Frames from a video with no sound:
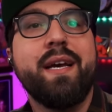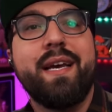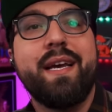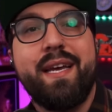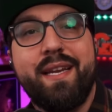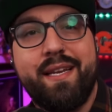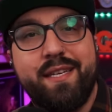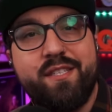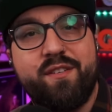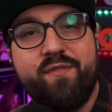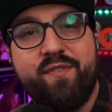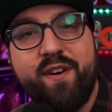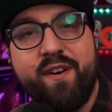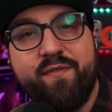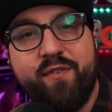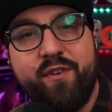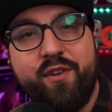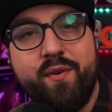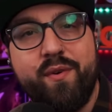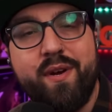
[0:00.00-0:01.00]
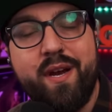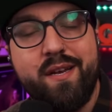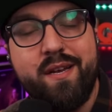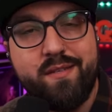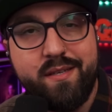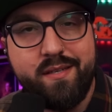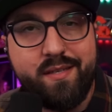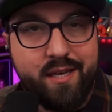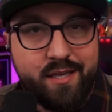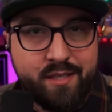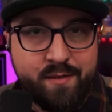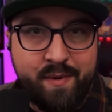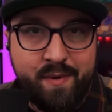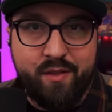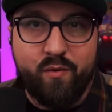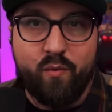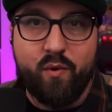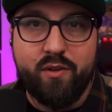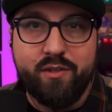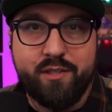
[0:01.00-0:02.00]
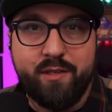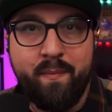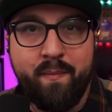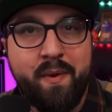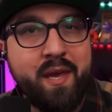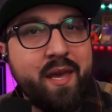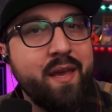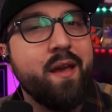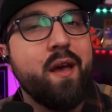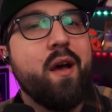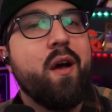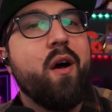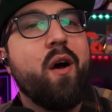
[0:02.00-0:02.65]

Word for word: It is free for you guys. It does mean the world to me